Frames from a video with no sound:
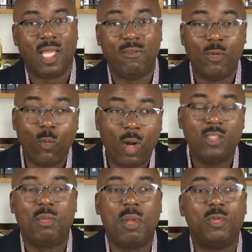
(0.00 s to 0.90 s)
If you
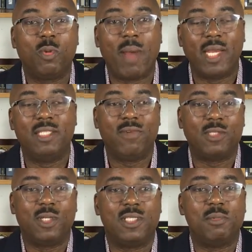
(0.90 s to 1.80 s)
want to be able to manage
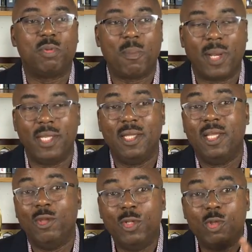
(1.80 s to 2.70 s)
virtual teams properly,
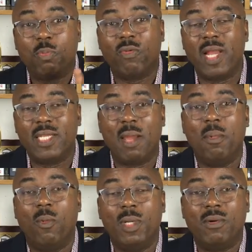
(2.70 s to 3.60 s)
you need to provide
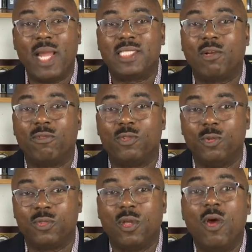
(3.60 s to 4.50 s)
them with the right set of
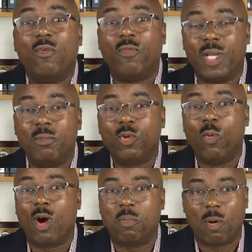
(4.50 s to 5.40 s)
tools for them to
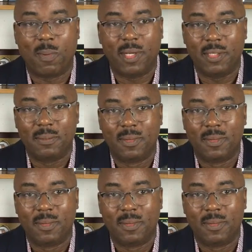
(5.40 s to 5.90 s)
work properly.